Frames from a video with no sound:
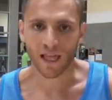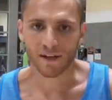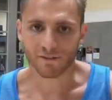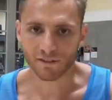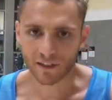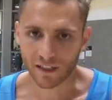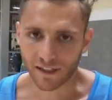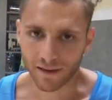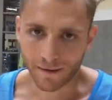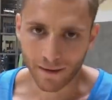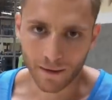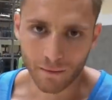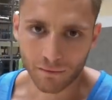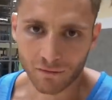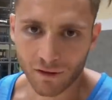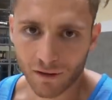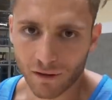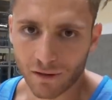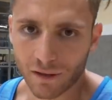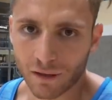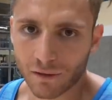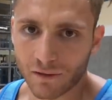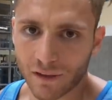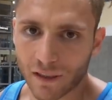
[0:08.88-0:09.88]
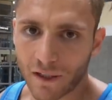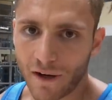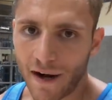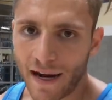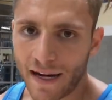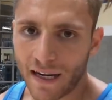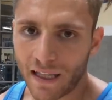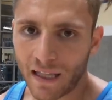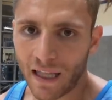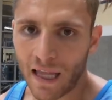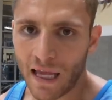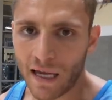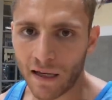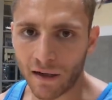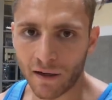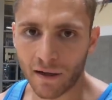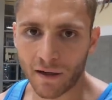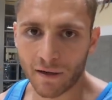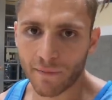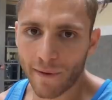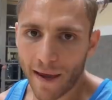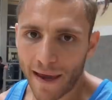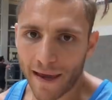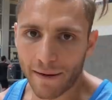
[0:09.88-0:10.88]
I regret it
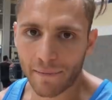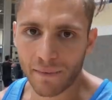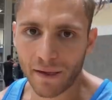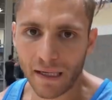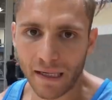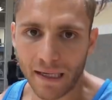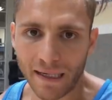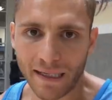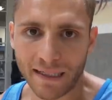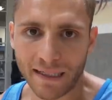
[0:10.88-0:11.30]
later? Maybe.